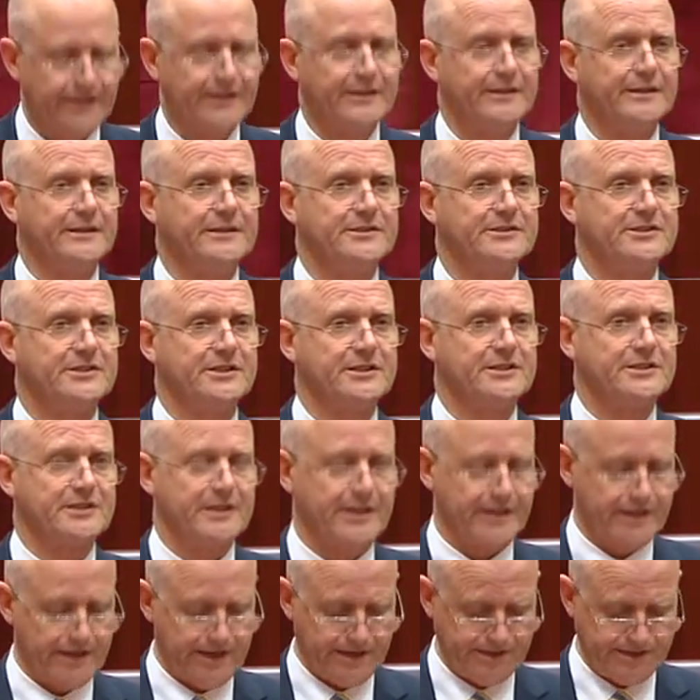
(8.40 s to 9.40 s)
in
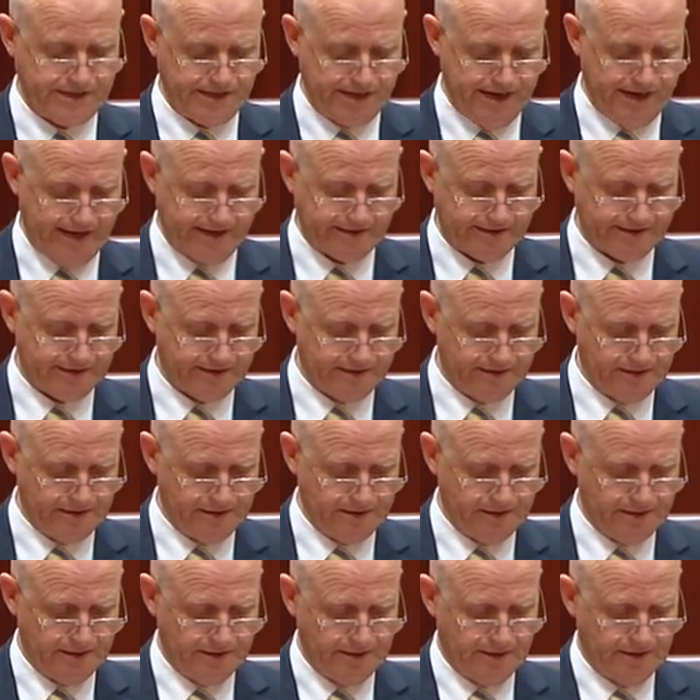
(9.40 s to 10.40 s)
1688,
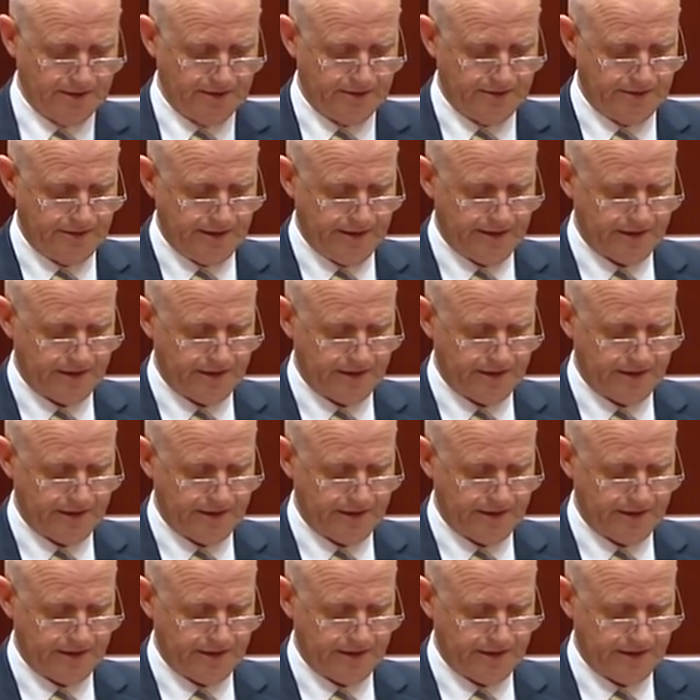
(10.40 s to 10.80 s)
the